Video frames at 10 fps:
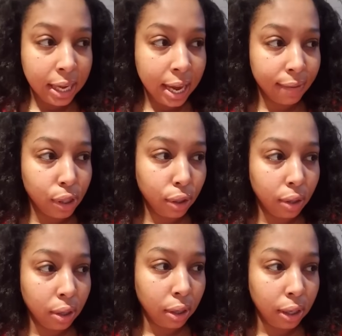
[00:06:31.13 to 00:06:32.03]
They have to go
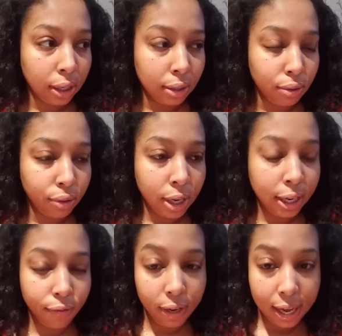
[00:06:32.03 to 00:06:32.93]
to uh, drug
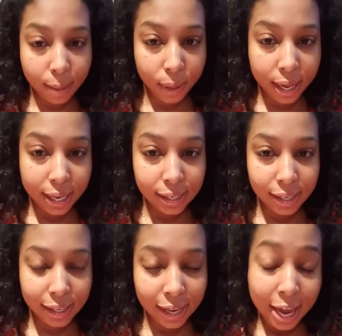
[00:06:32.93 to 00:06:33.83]
and rehab
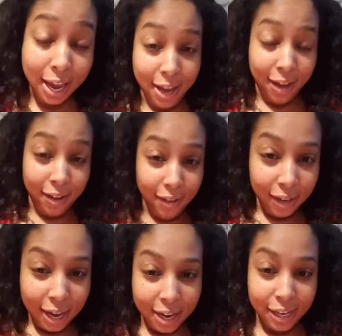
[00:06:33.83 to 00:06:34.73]
classes.
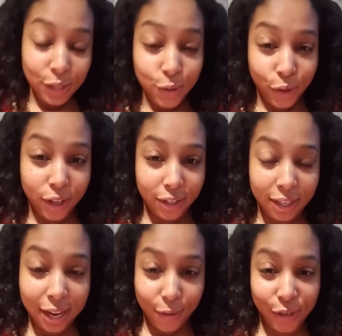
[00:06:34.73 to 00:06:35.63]
And this was all
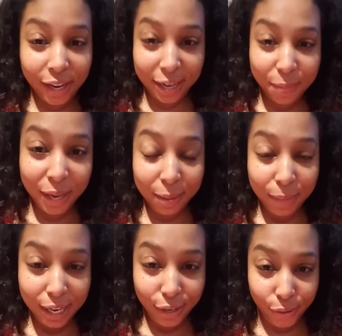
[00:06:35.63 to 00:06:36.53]
shit they were trying to make
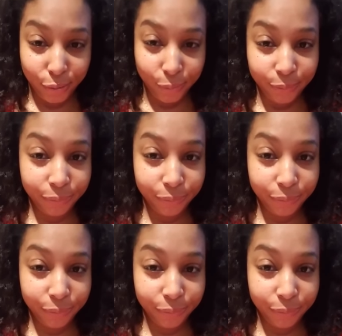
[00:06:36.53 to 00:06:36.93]
me do.